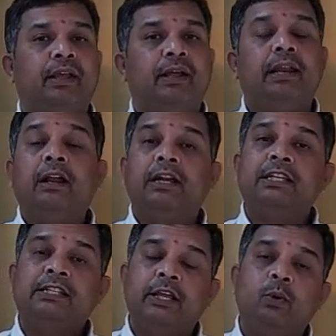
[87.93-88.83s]
Now let
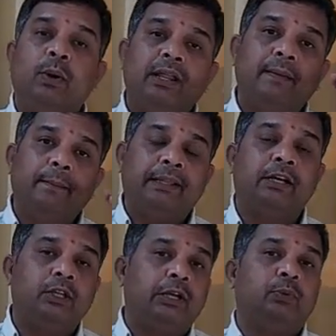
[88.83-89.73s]
us see what is the
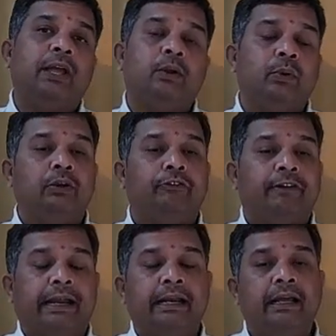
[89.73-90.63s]
method that we are going to
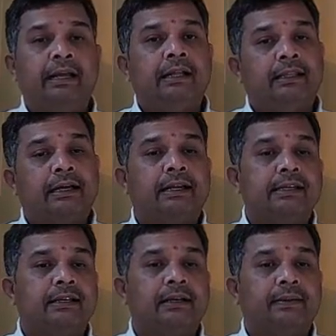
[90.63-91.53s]
find the
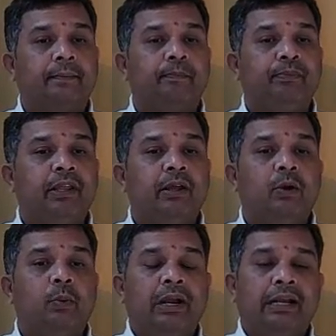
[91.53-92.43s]
result.
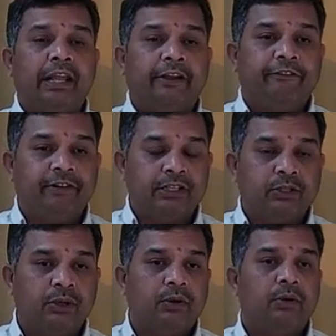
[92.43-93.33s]
We'll take first
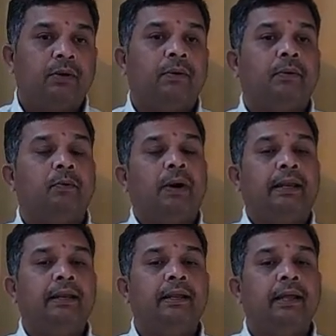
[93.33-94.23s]

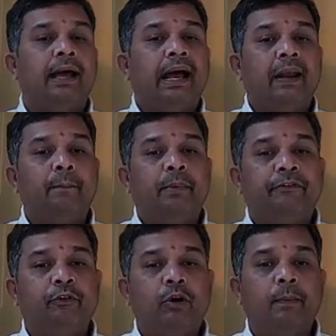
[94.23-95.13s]
1 and
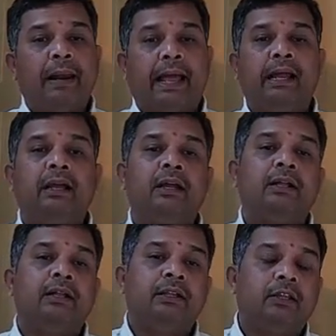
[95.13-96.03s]
before blank
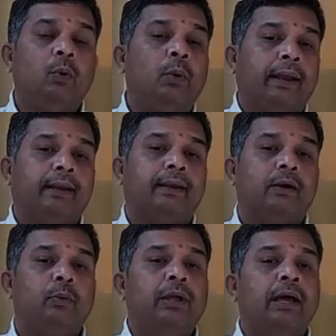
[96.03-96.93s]
the 1.
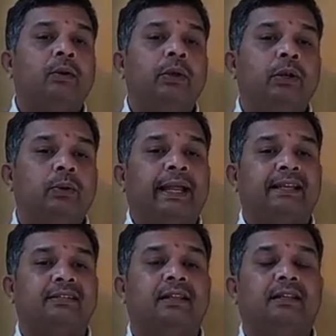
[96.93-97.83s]
We are going to
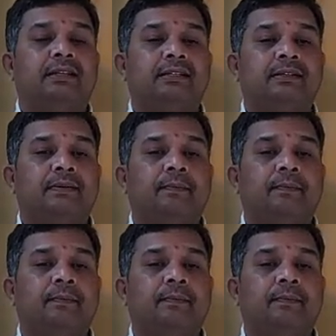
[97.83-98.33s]
cancel this.